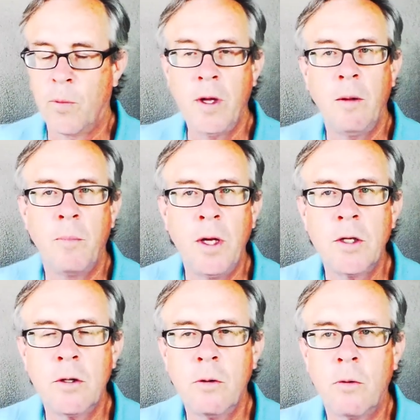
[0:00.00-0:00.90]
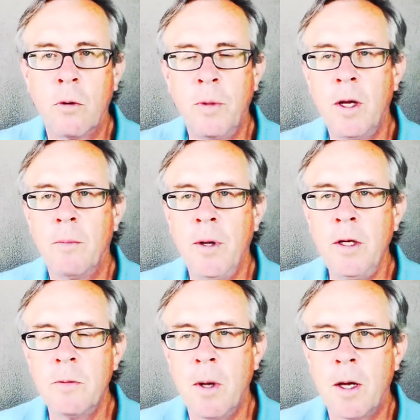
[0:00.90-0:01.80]
bringing peace to the world, being a
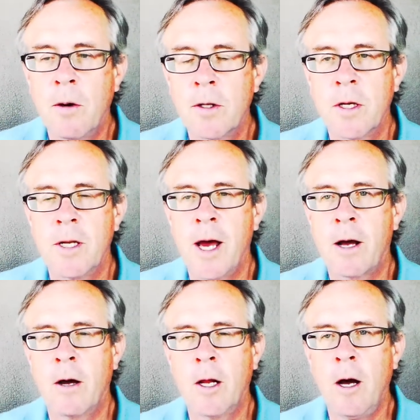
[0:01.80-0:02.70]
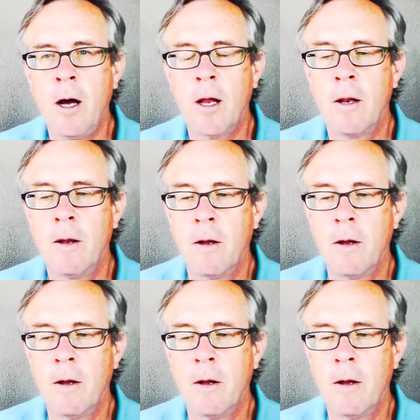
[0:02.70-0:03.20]
peacemaker is attack on God.